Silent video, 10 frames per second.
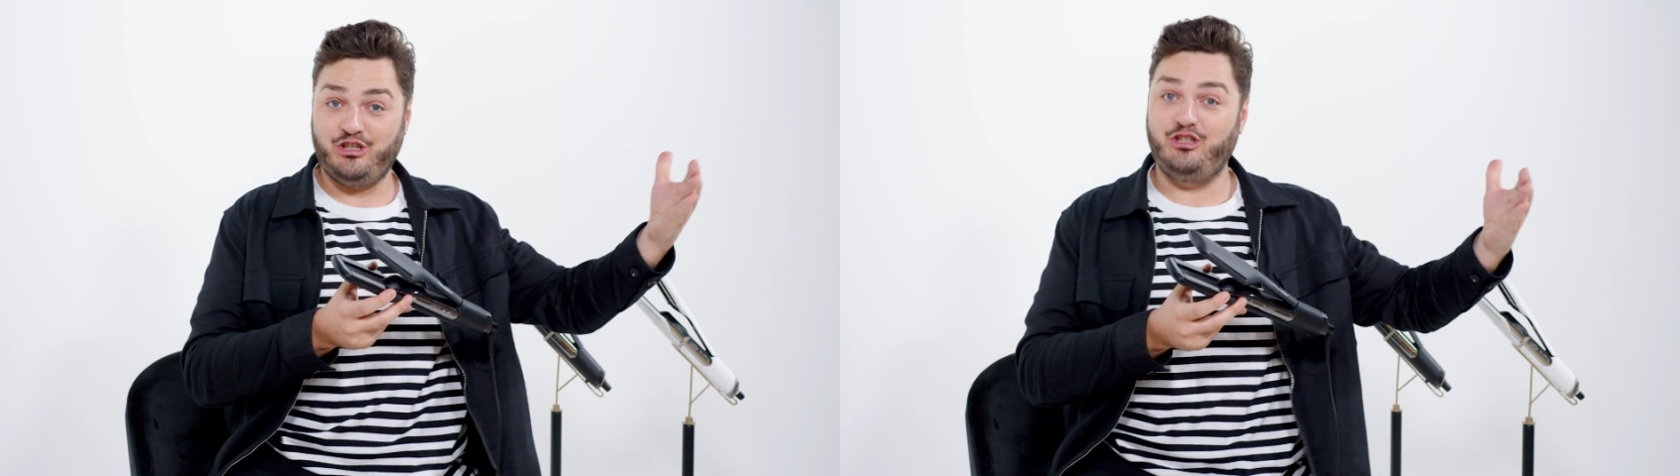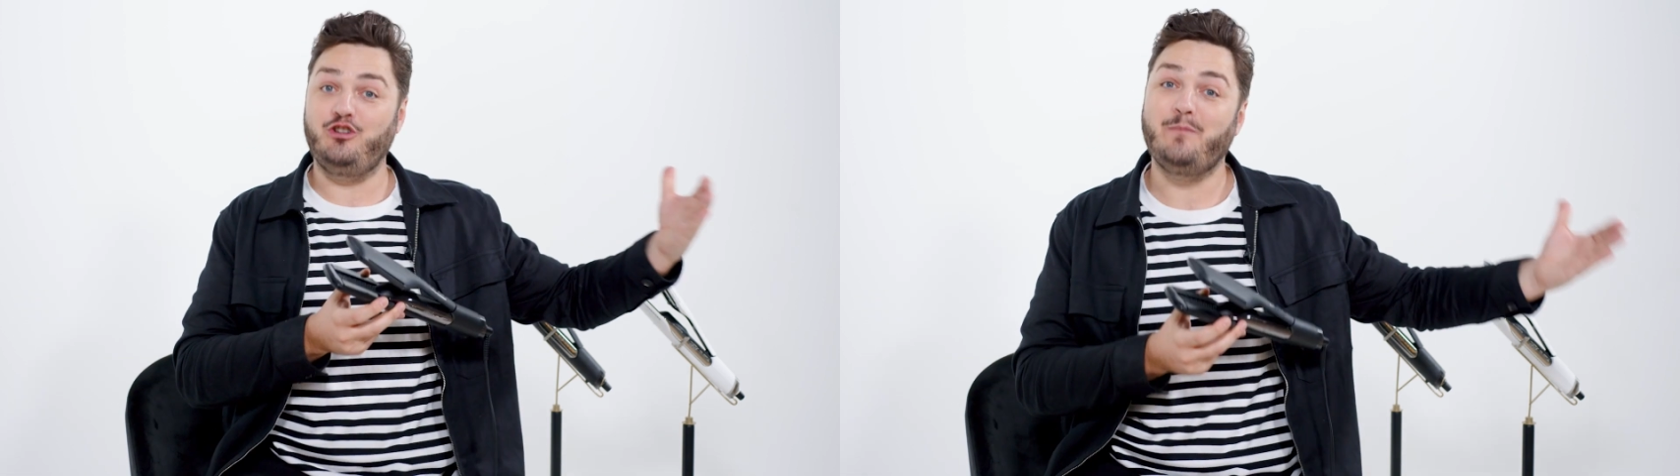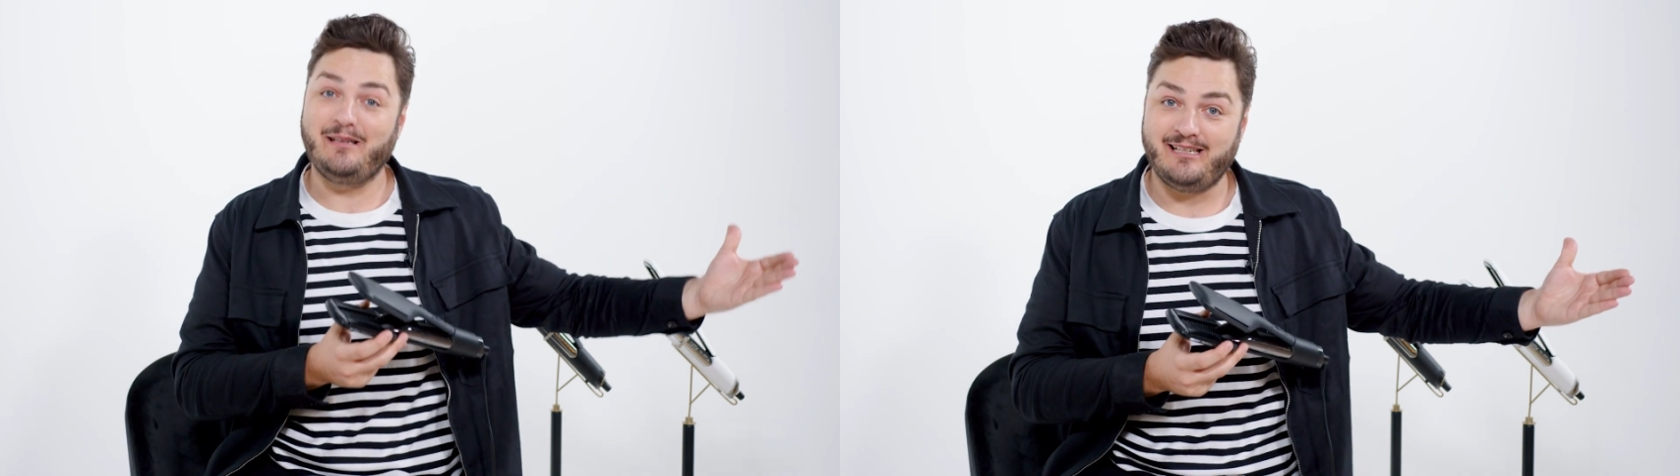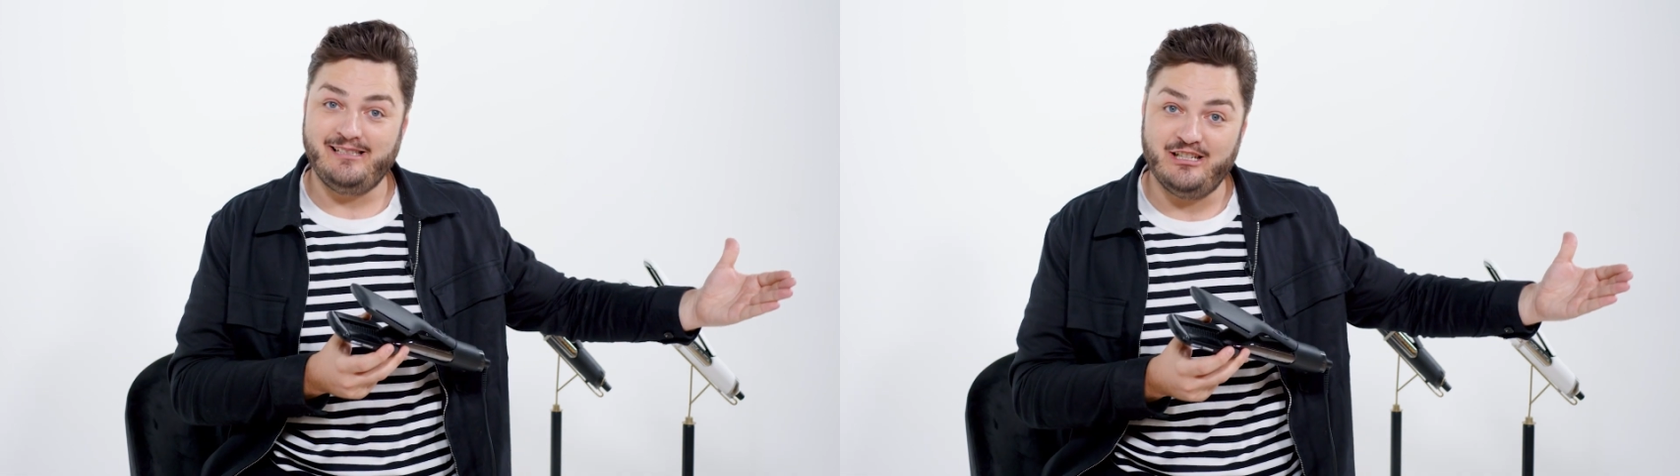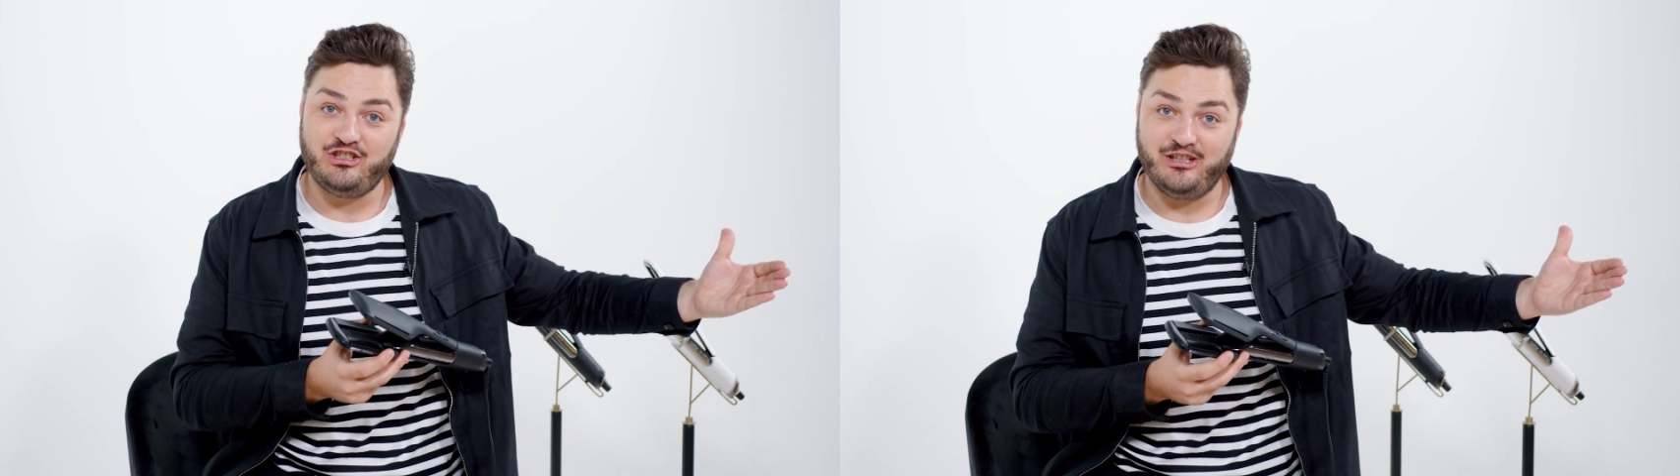humid
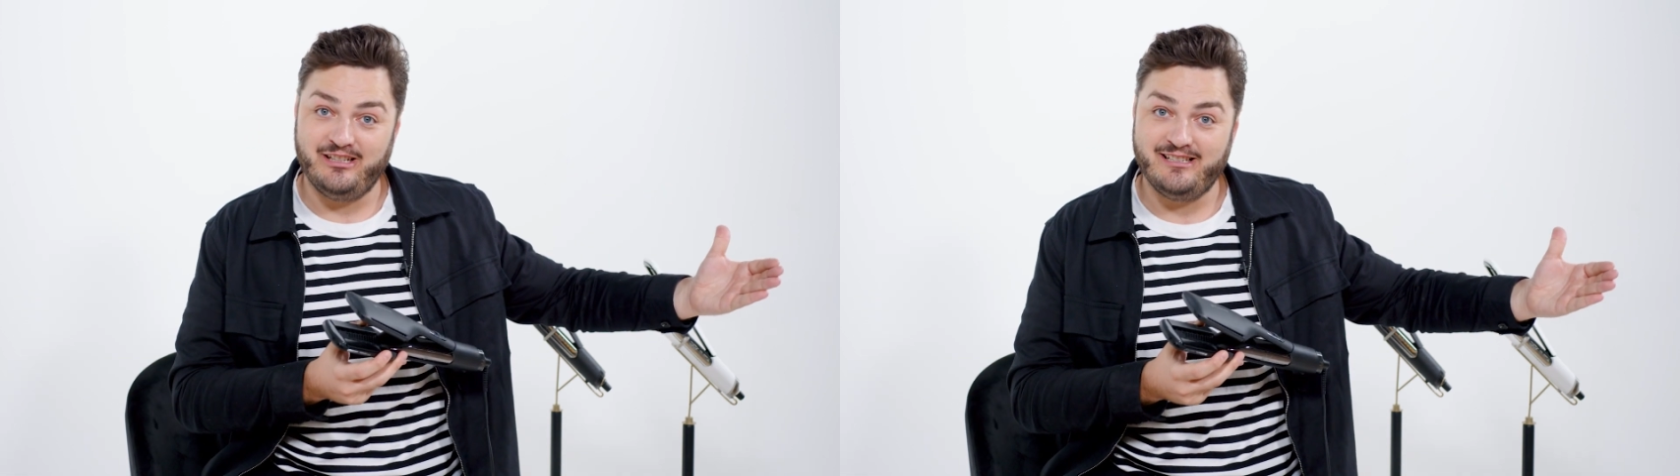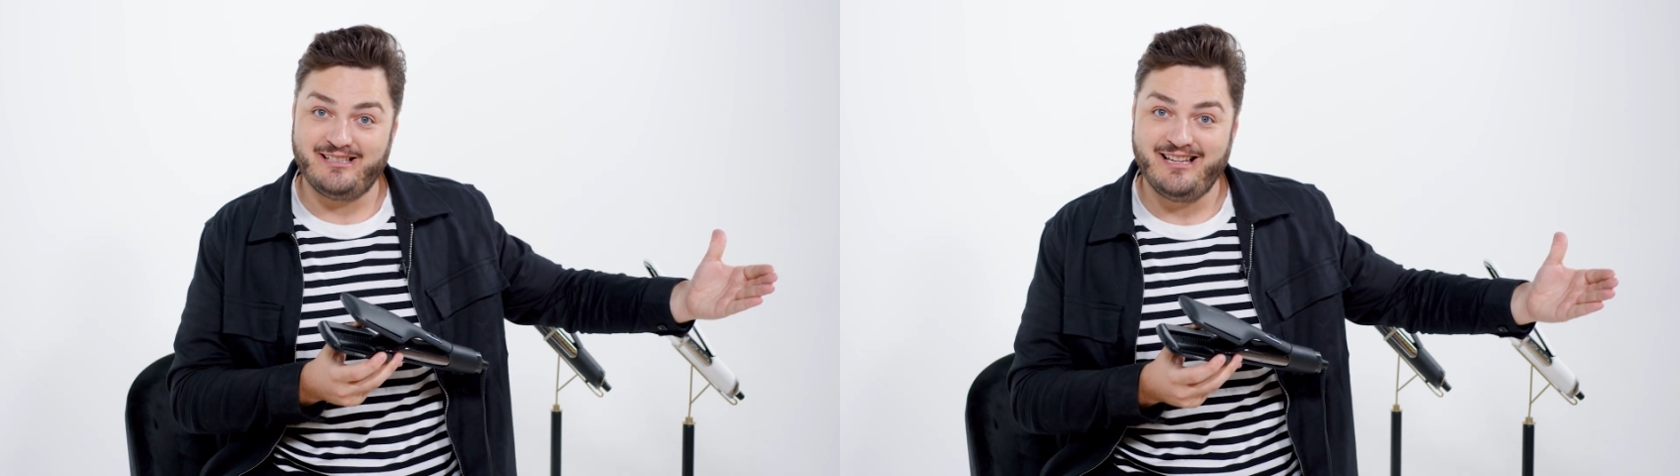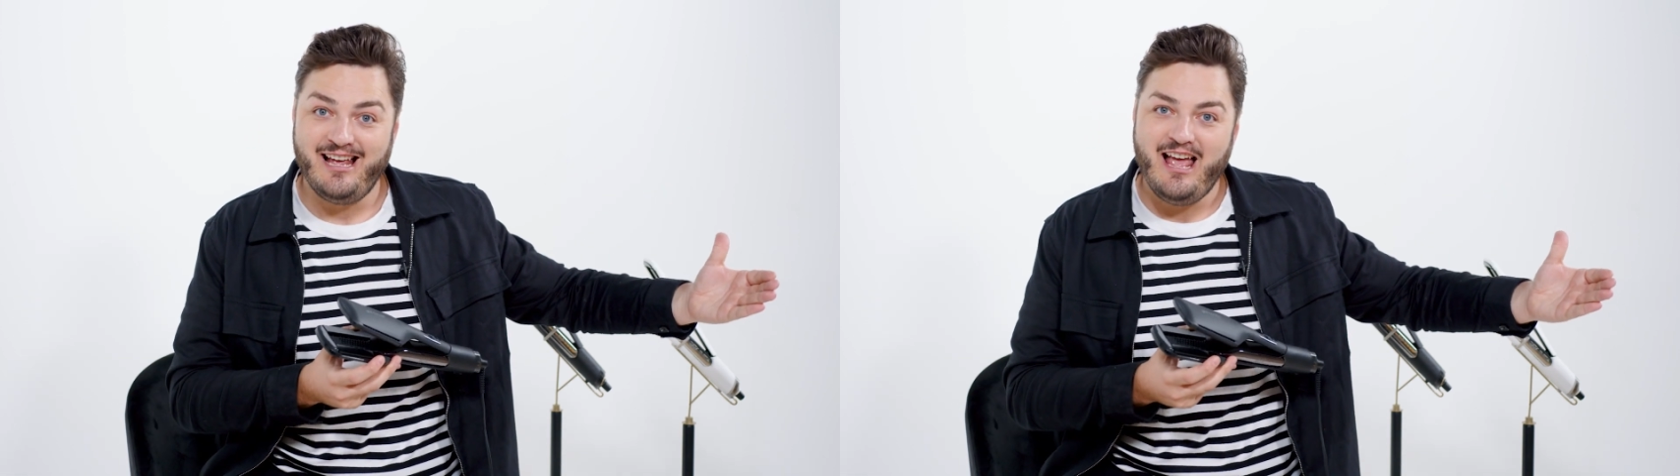conditions.